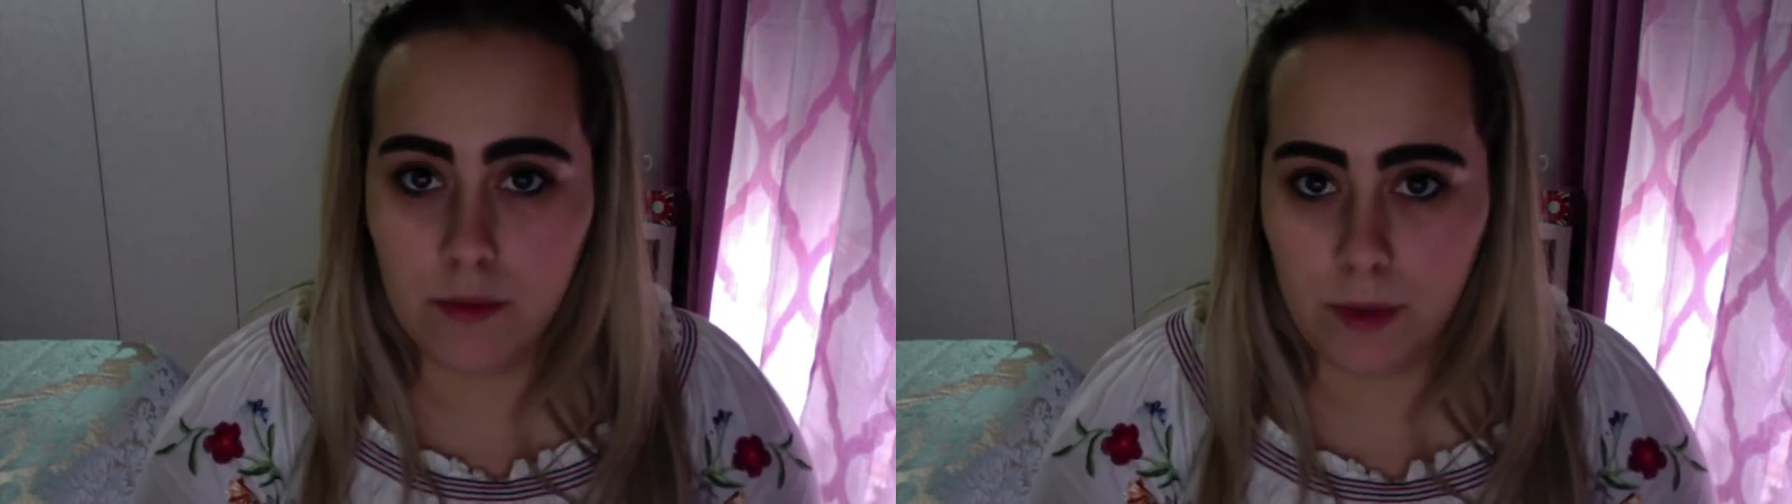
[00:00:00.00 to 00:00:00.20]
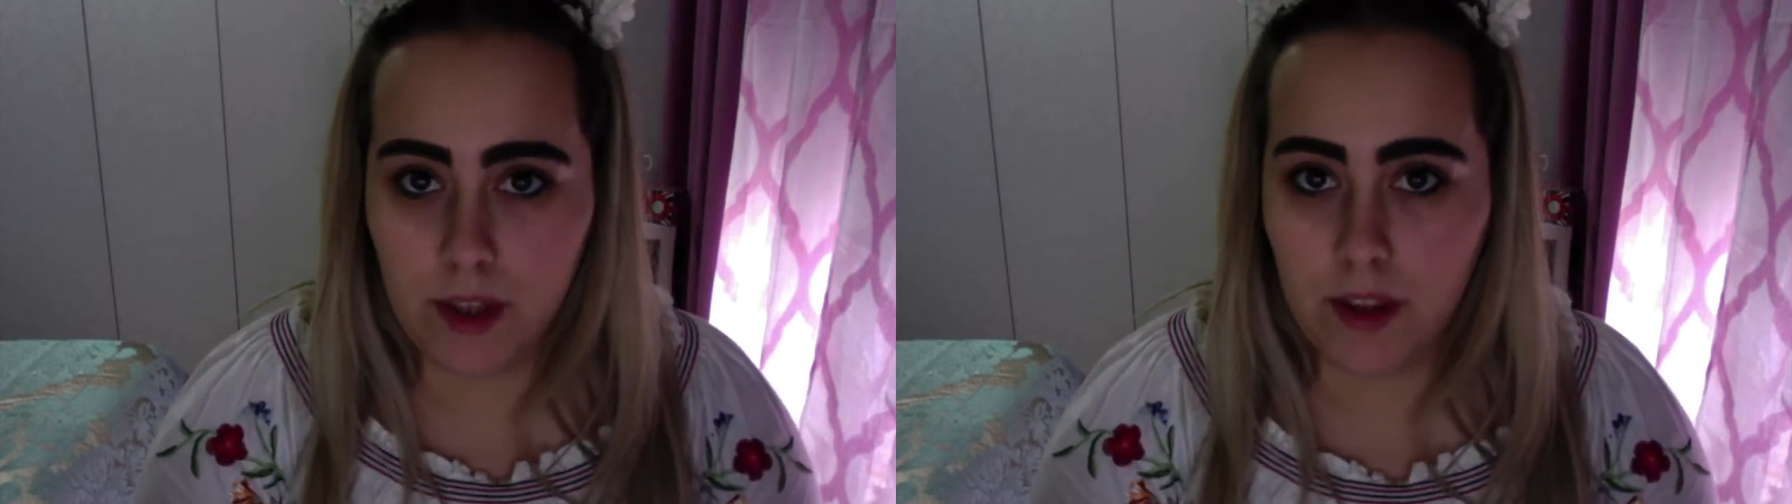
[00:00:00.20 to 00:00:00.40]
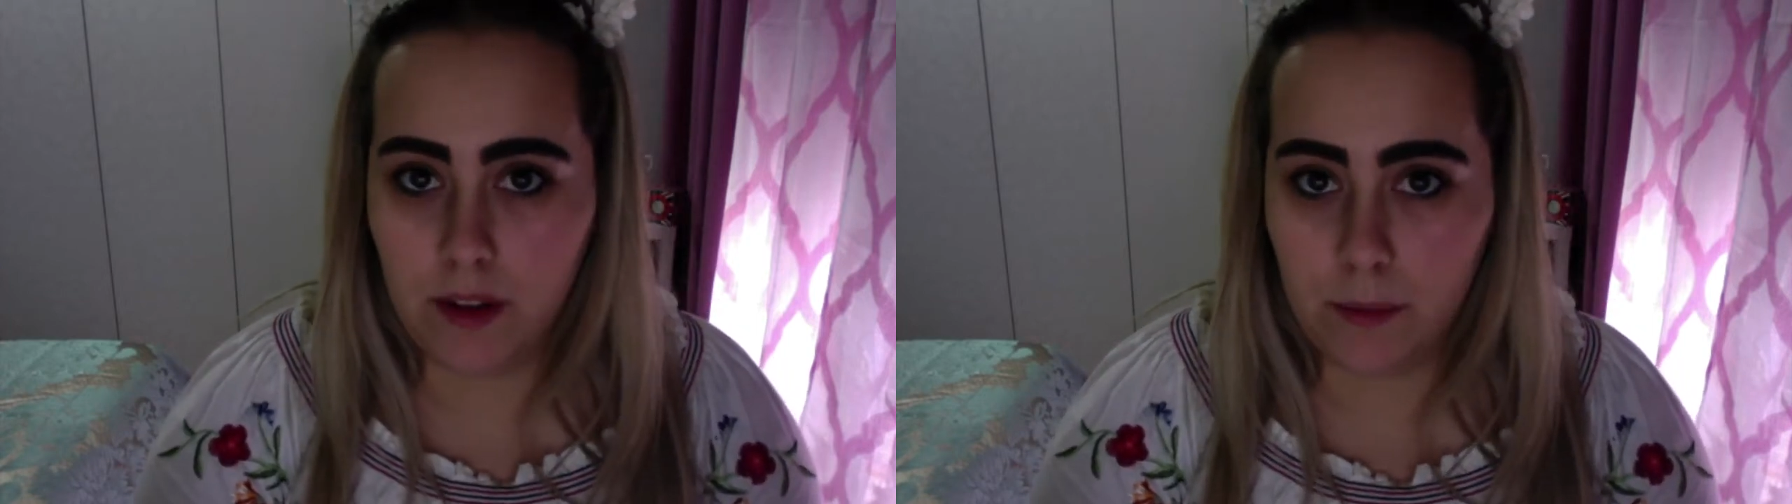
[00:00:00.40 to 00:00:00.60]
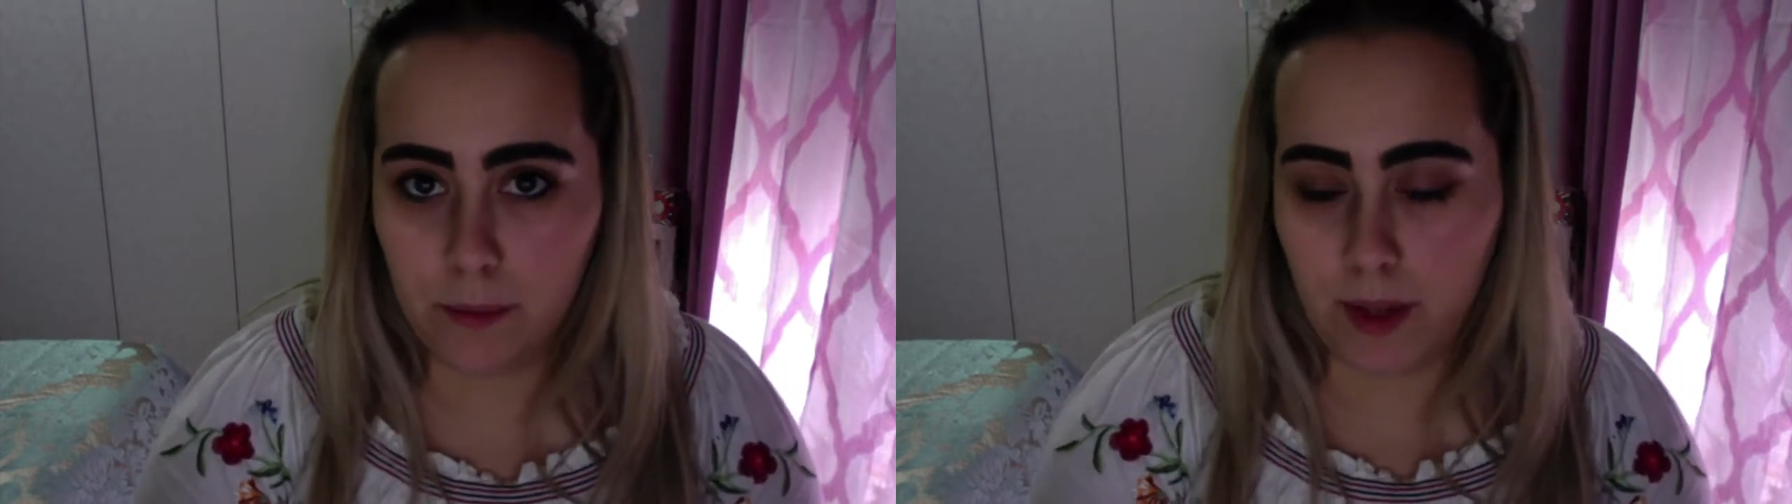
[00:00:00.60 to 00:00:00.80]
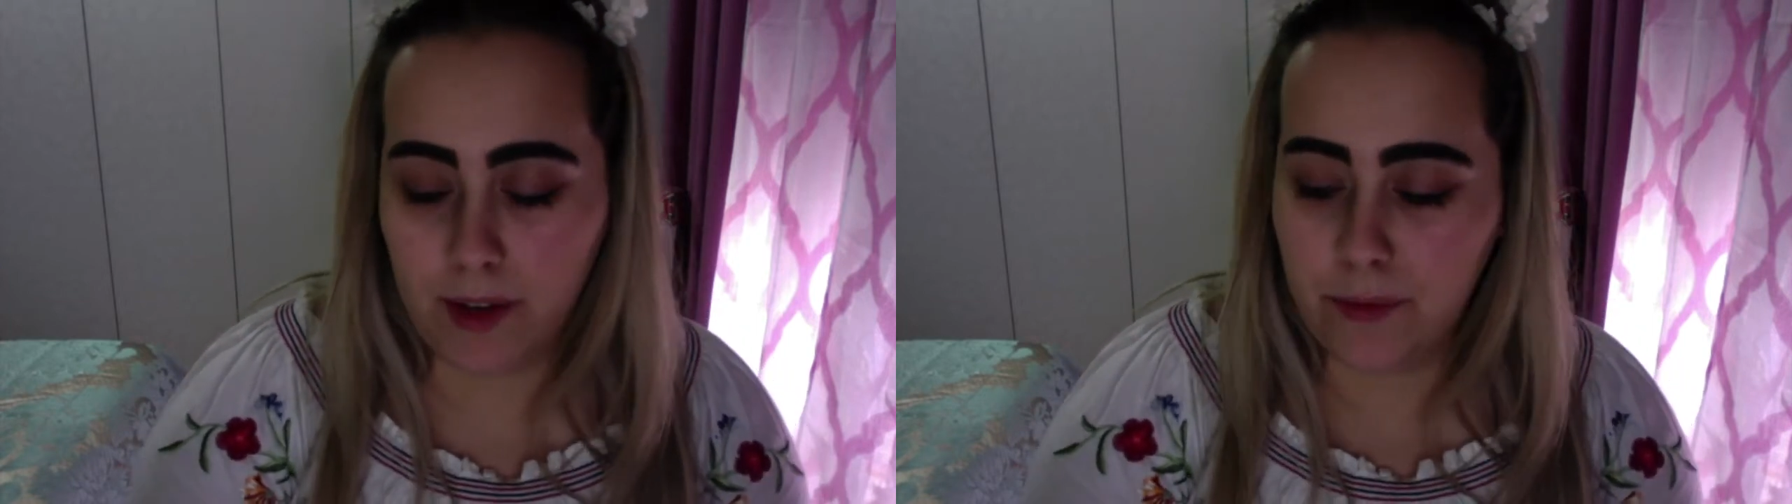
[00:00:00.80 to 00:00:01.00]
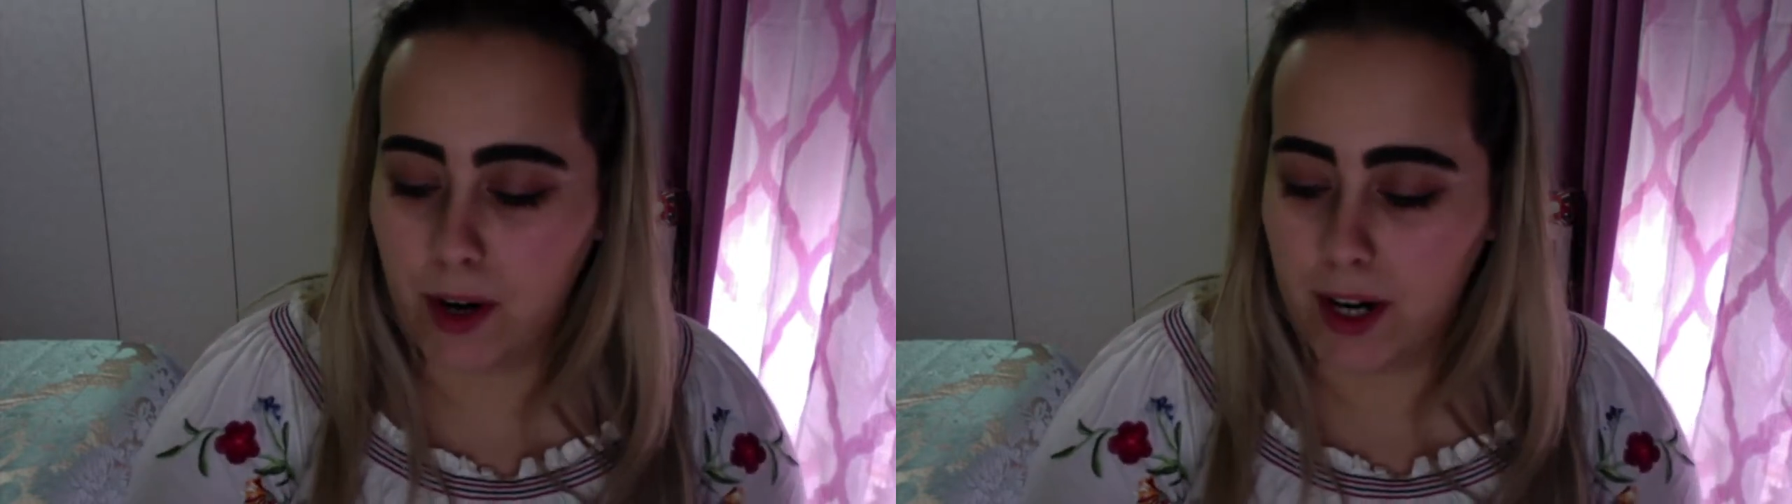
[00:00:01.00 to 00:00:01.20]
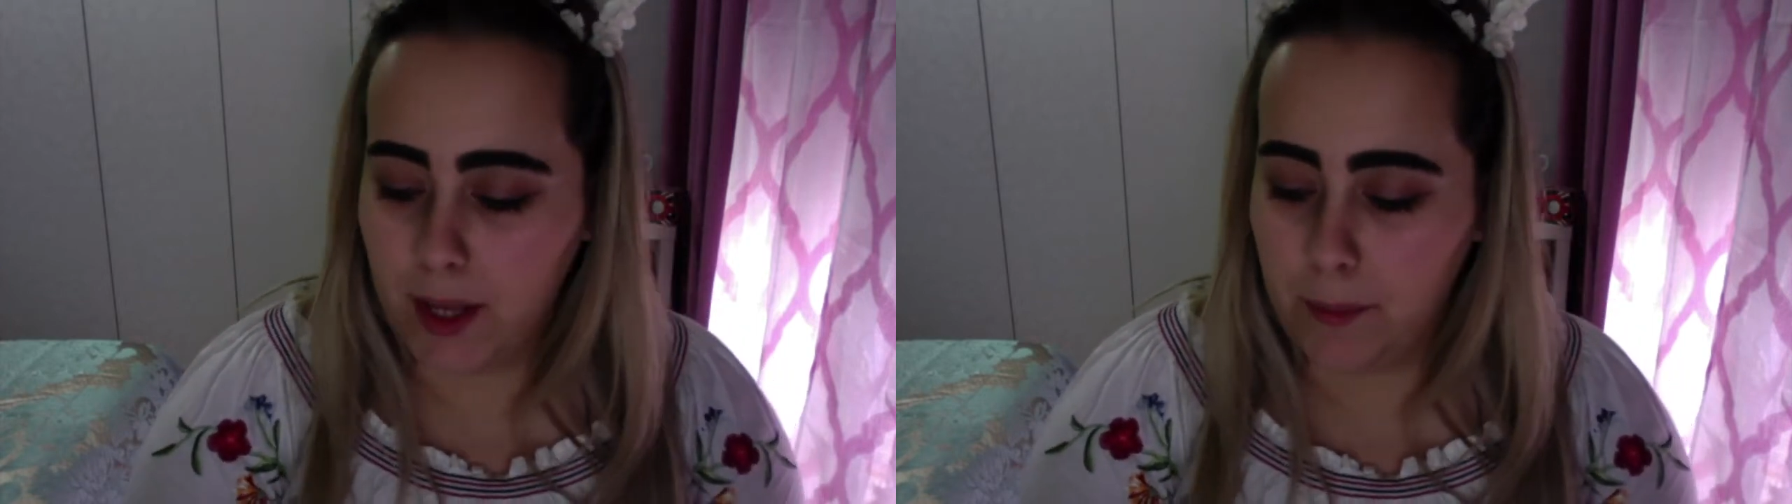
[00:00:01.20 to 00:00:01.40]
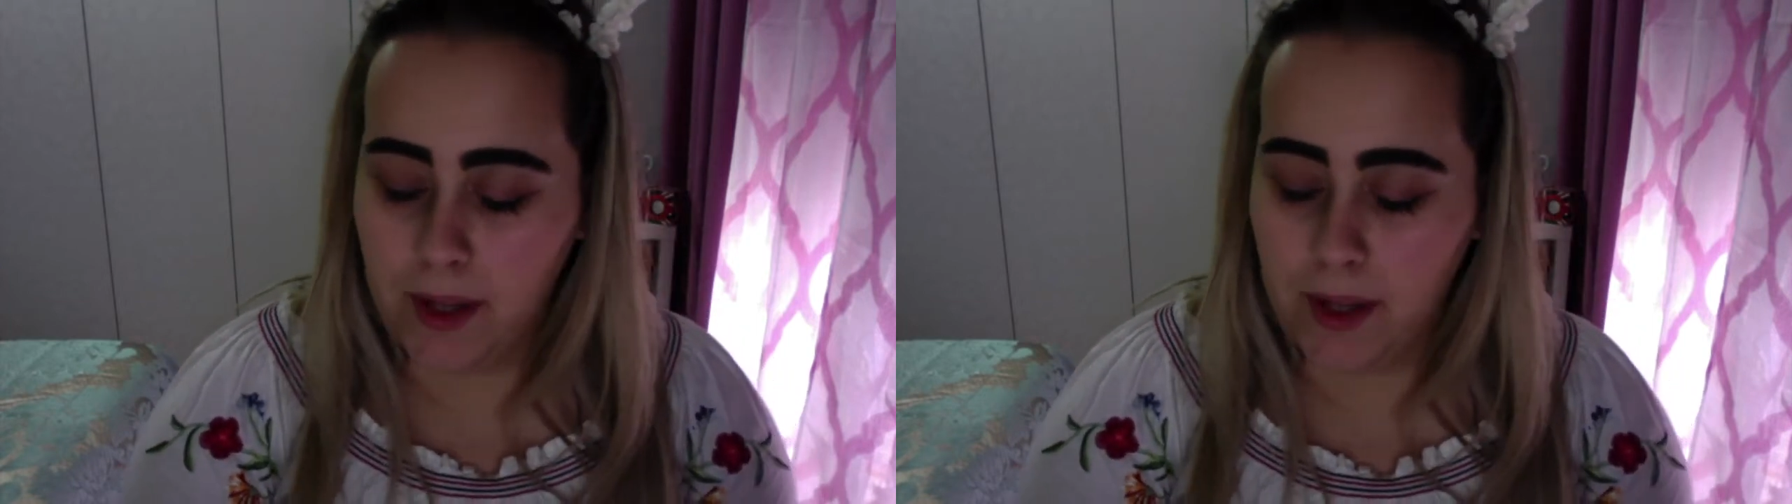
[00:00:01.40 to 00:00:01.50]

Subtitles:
with Black Friday,